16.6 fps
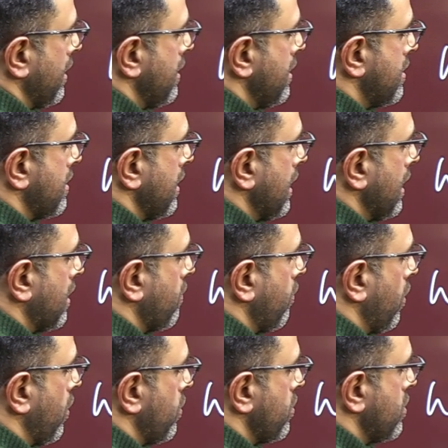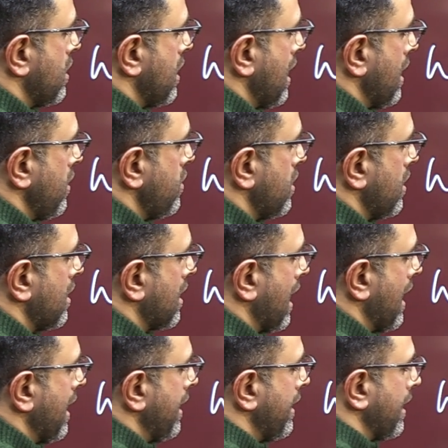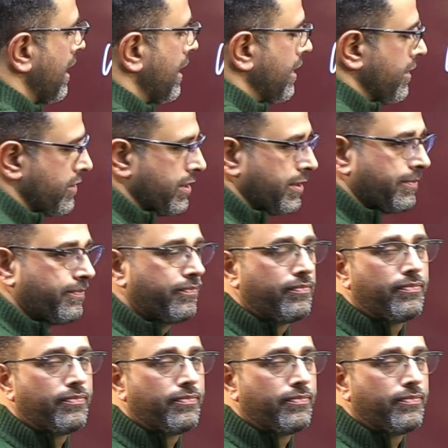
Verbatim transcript: is equal to change in kinetic energy.